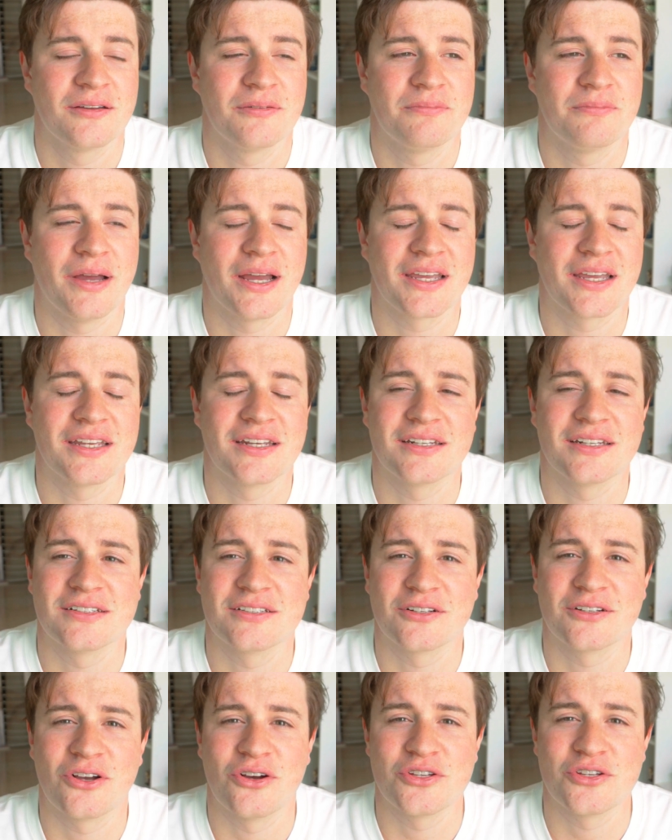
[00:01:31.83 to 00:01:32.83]
backing with
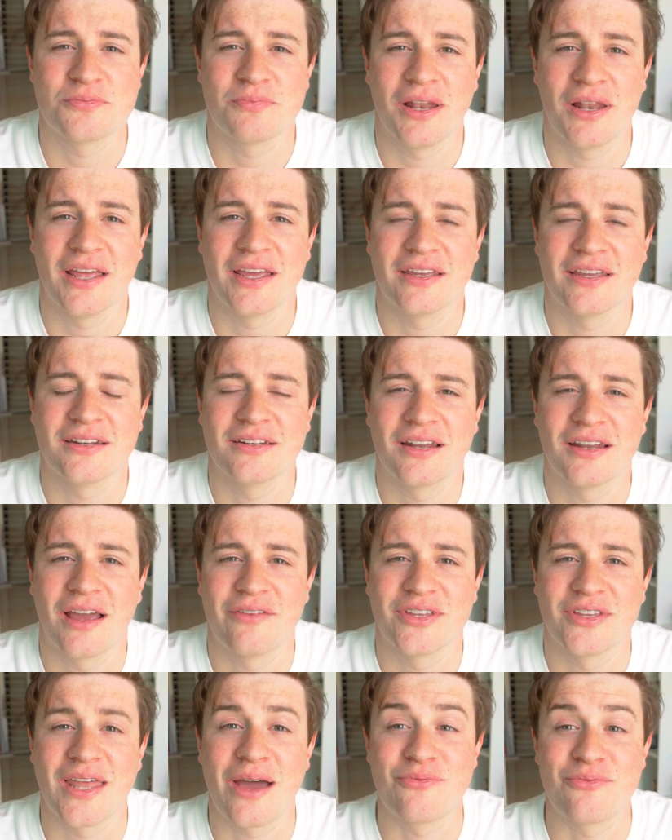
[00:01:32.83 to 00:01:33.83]
the cosplay and
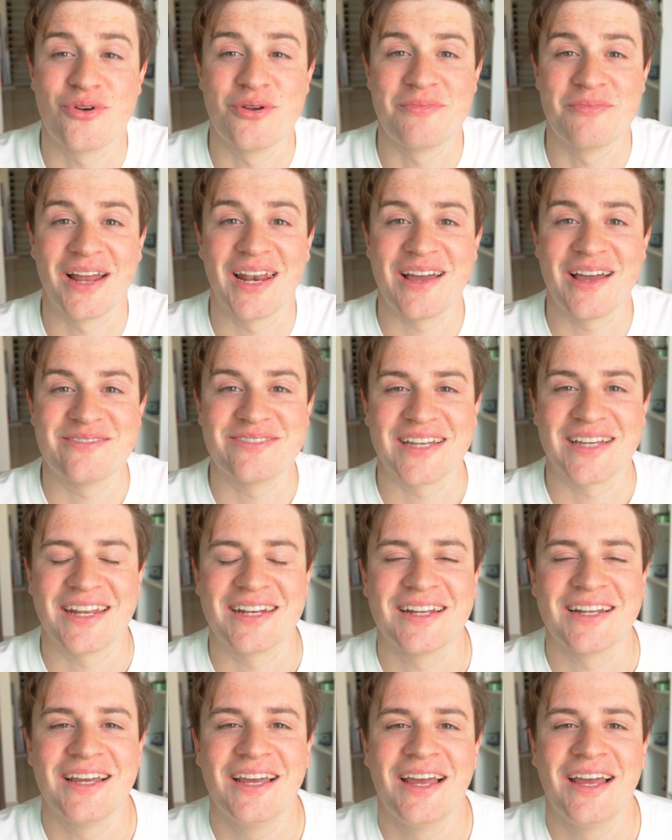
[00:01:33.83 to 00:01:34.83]
having that ruin my life
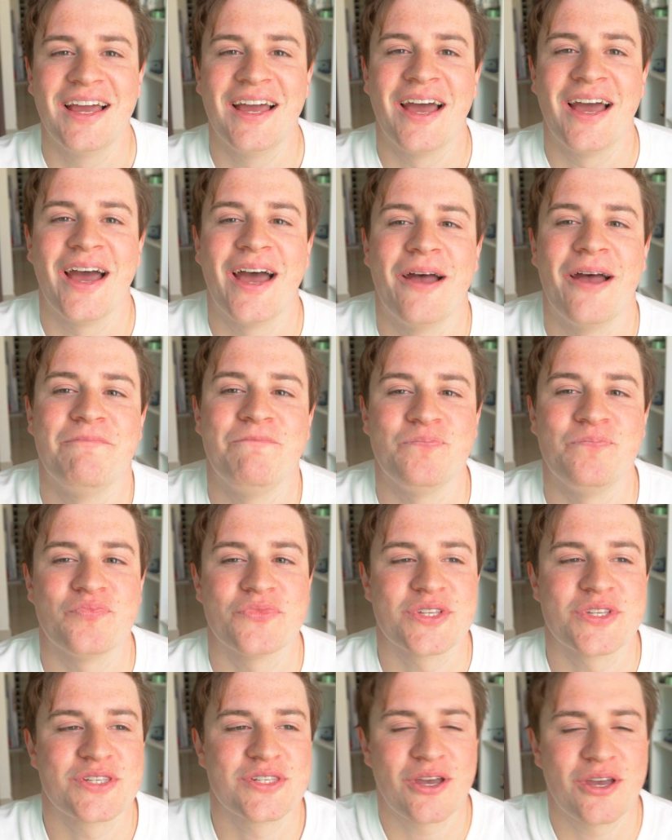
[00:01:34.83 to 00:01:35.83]
again. And
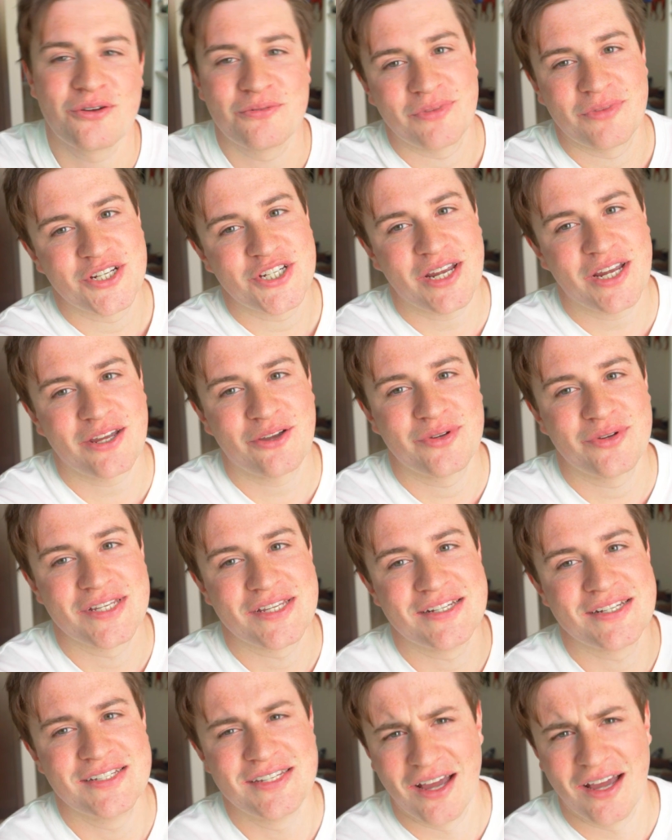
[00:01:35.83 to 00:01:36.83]
so my Django
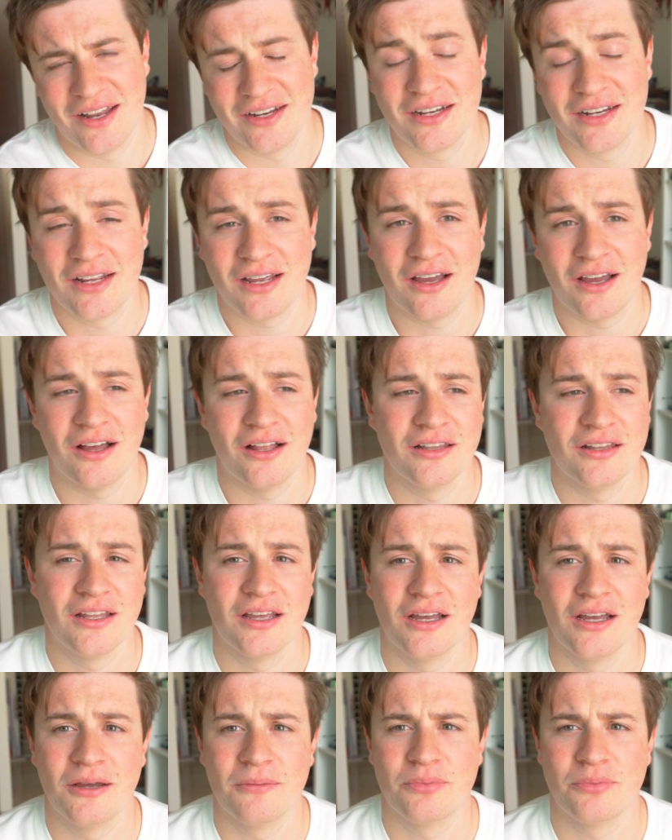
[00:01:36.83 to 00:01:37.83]
is done.
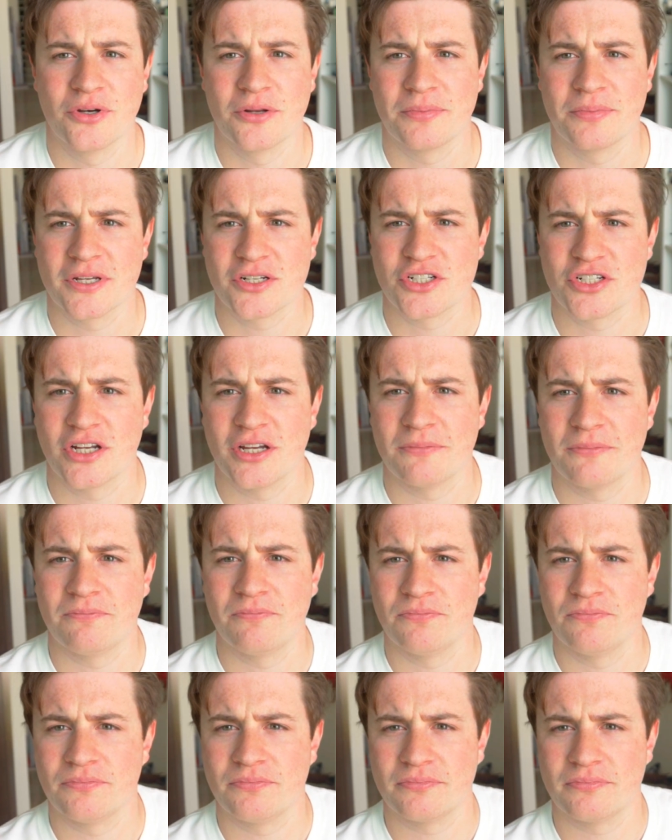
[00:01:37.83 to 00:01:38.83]
I'll put a picture
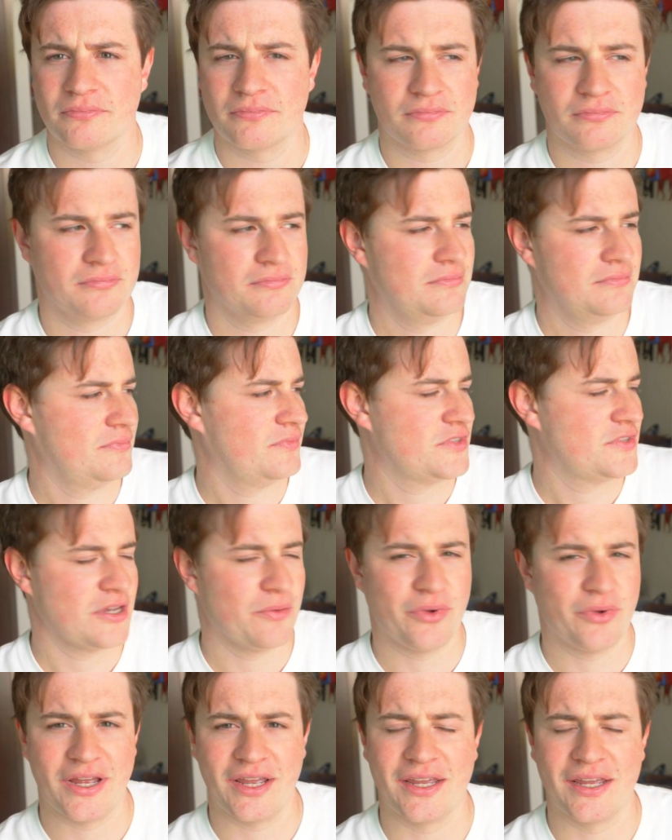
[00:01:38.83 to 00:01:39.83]

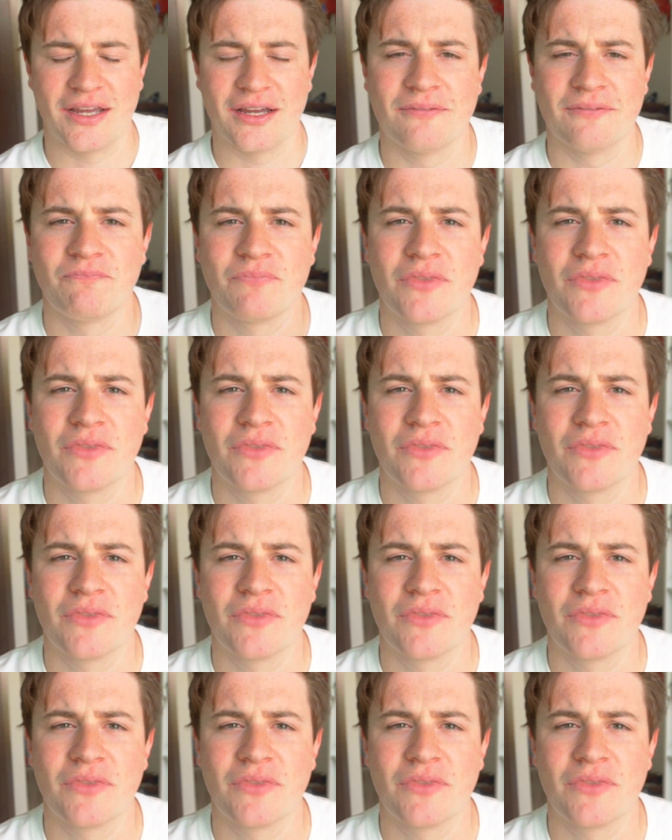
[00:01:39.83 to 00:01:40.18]
somewhere here